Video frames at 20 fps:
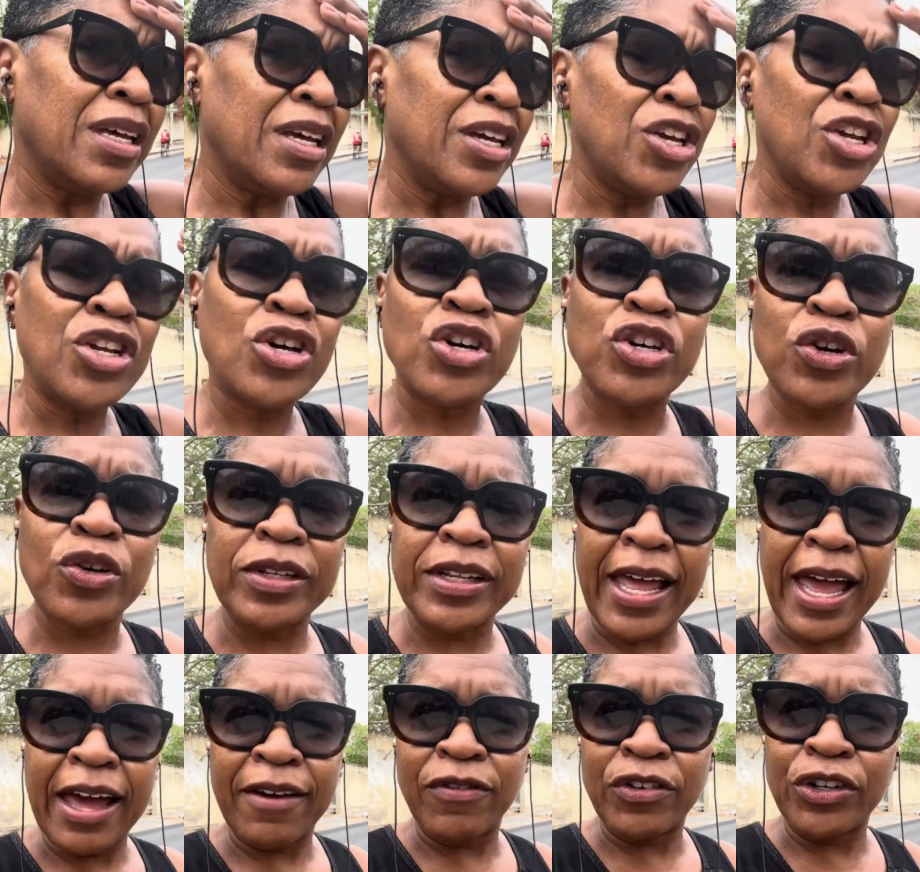your
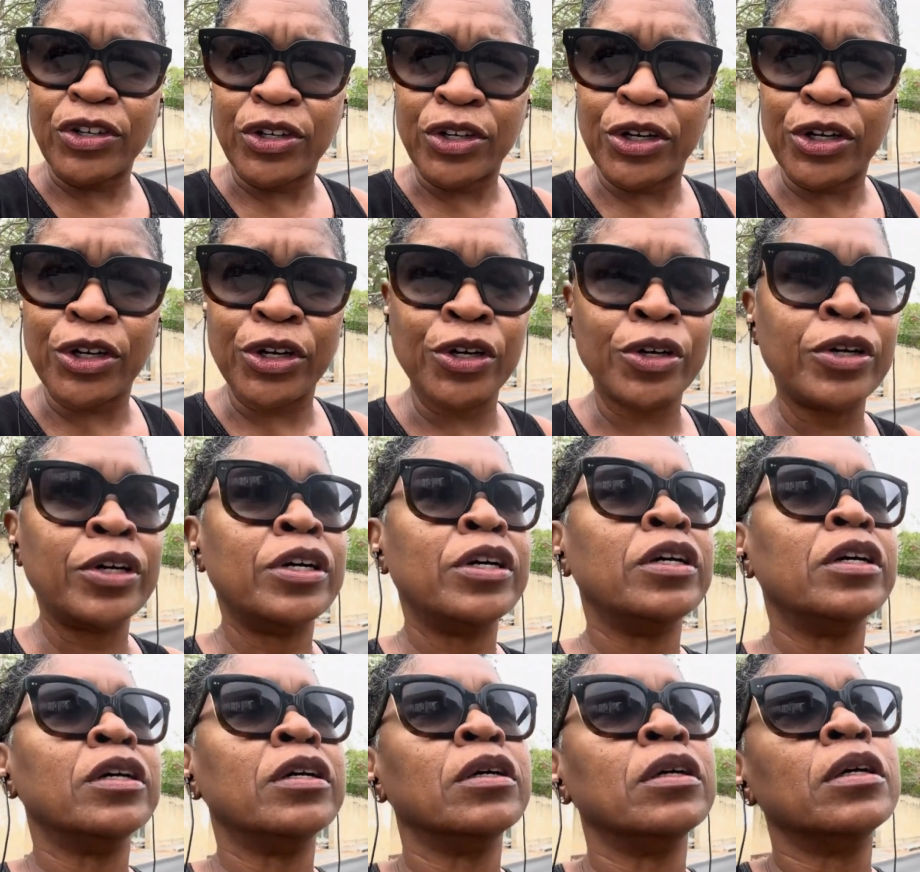lavender,
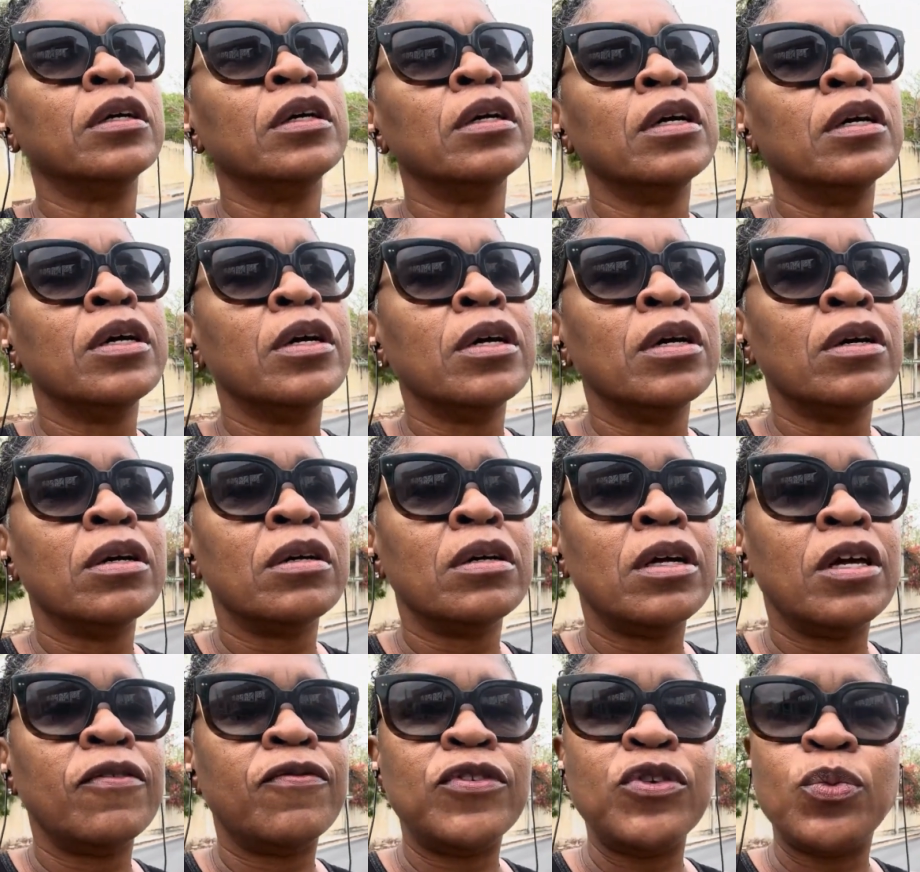
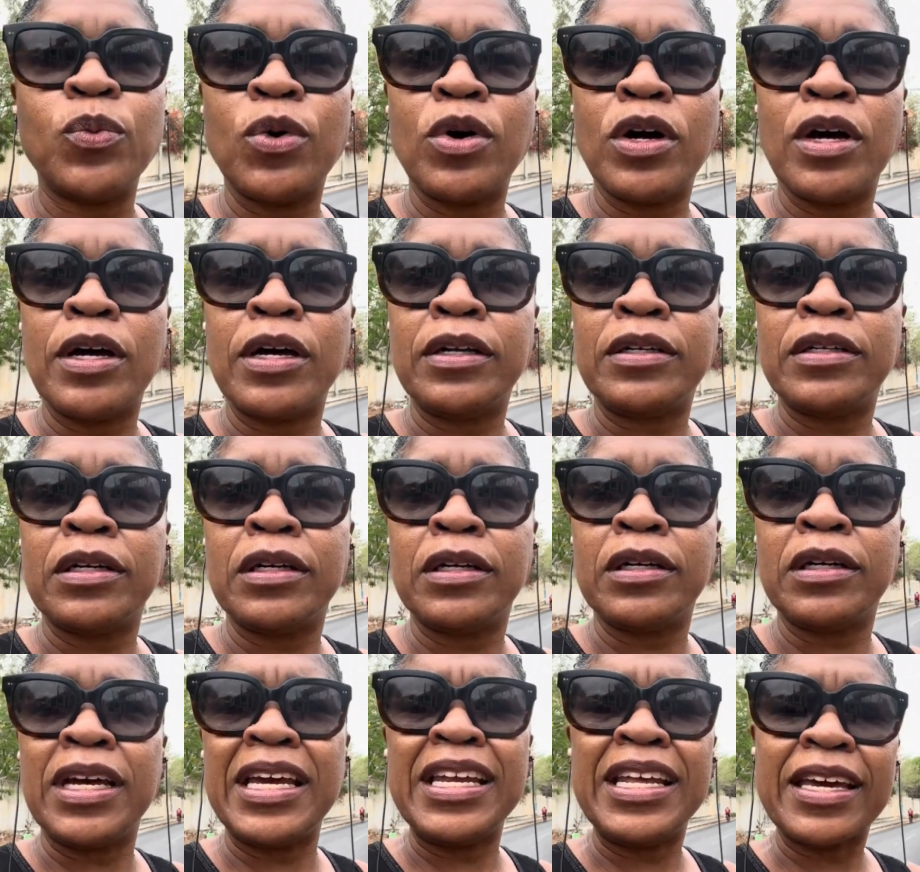if you want
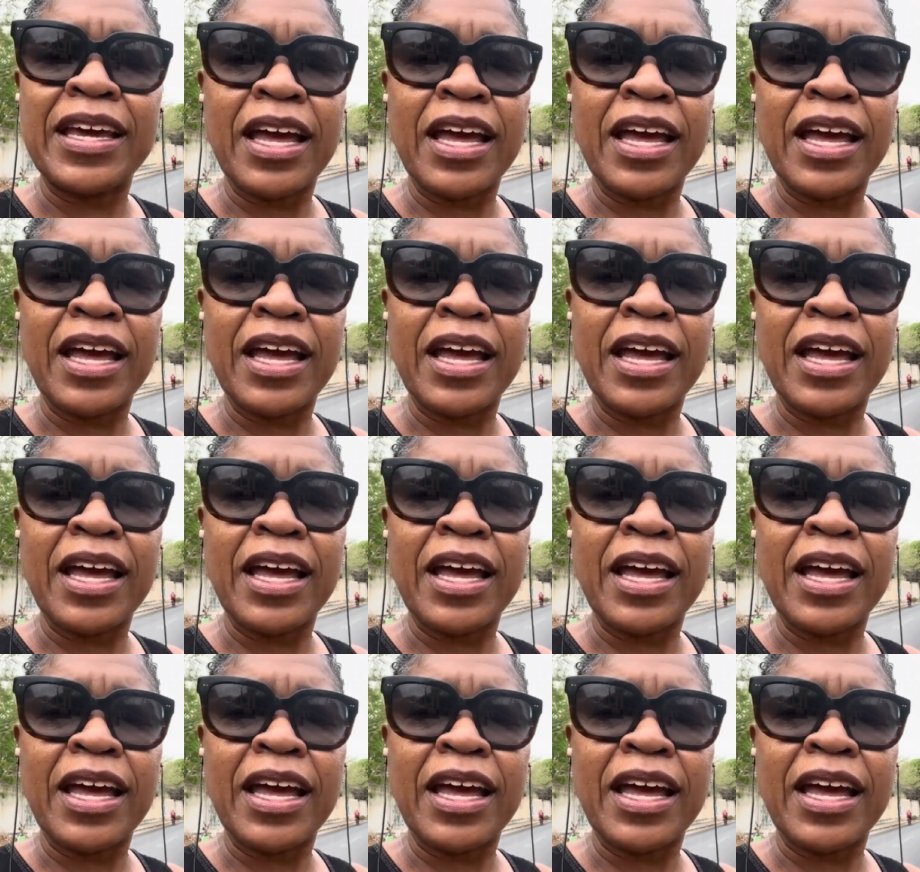any